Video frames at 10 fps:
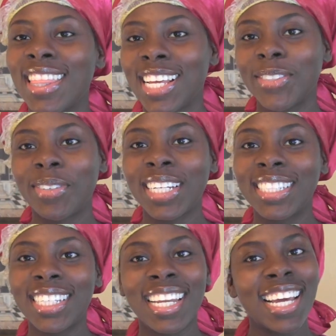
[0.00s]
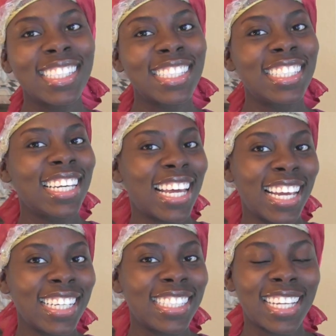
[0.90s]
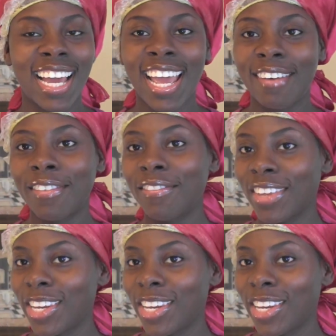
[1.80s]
that's what I did last night. I have a